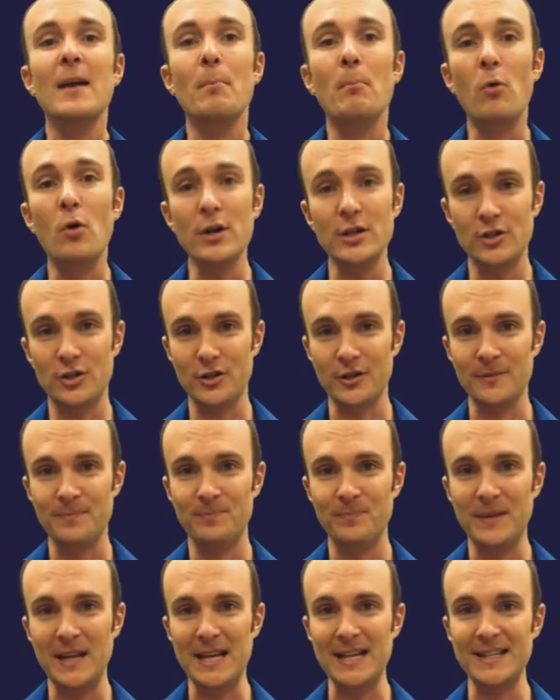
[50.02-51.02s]
Moisture
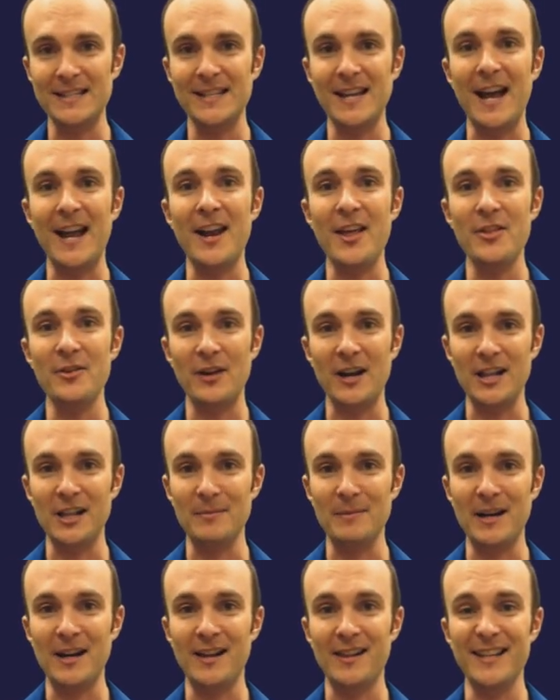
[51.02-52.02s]
is another
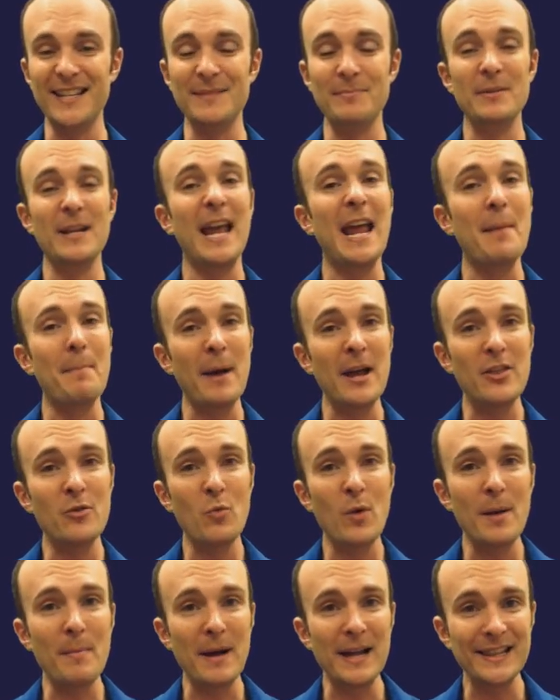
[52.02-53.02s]
element on the list, and by the
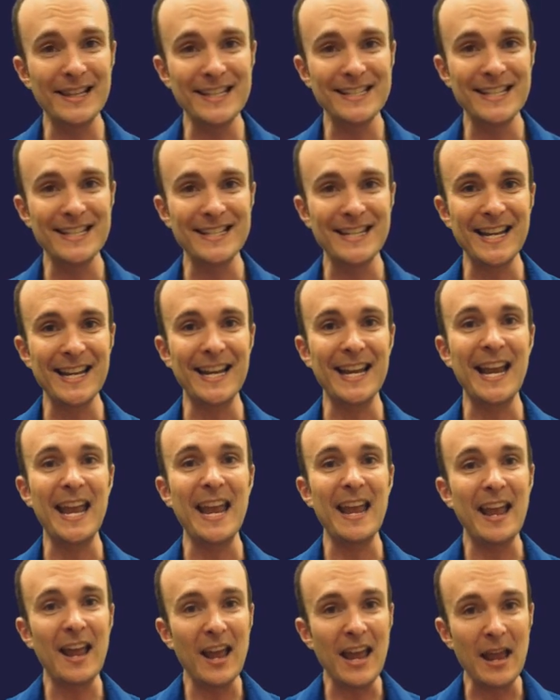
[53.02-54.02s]
way, my list is getting
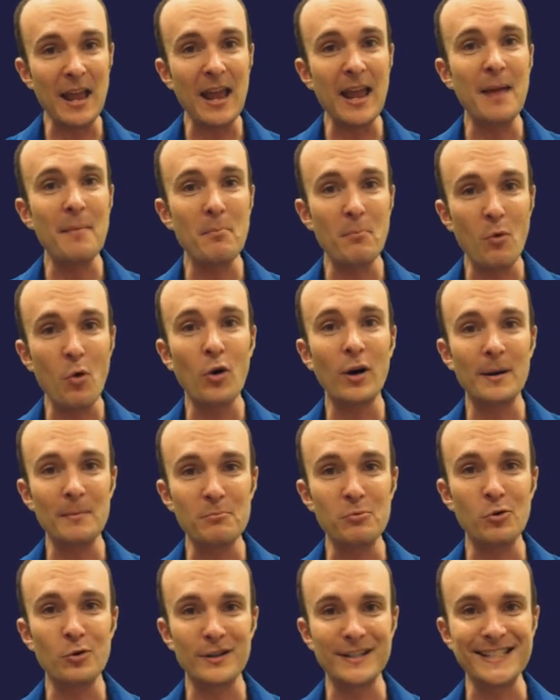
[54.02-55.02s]
more
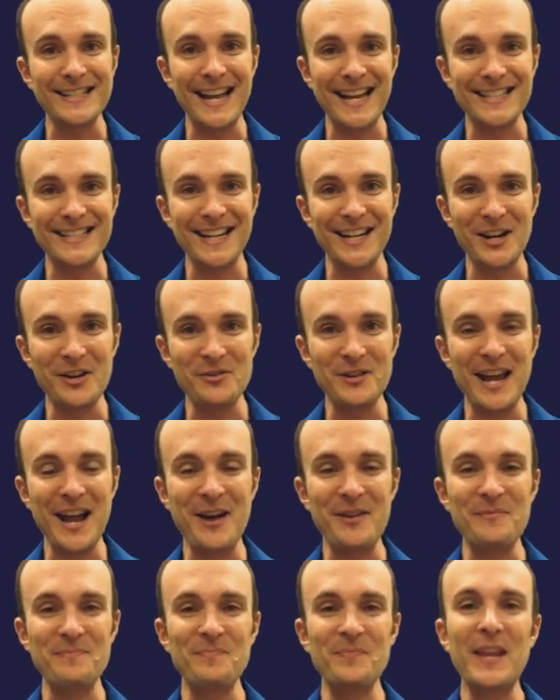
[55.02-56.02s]
important as I go
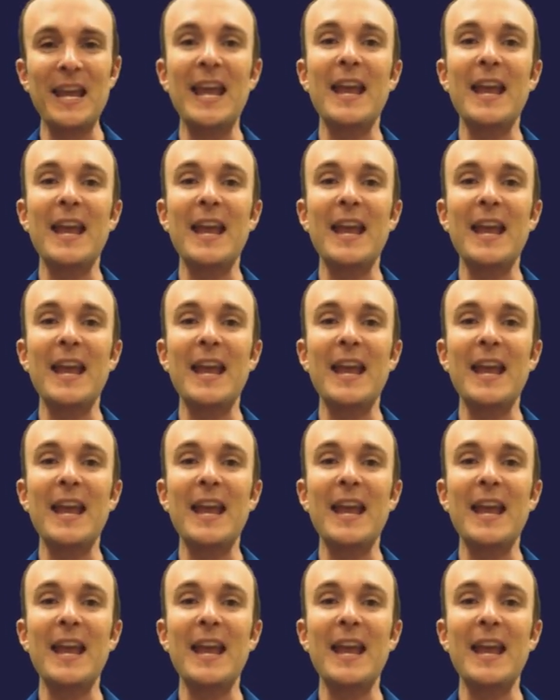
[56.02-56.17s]
down.